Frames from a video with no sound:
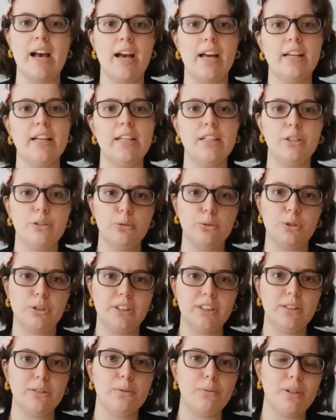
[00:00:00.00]
And I do
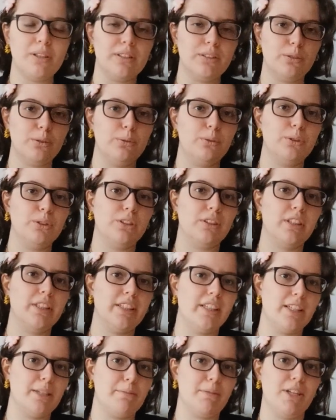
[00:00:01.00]
still want to
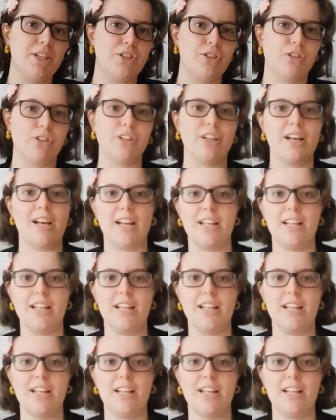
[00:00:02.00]
study animation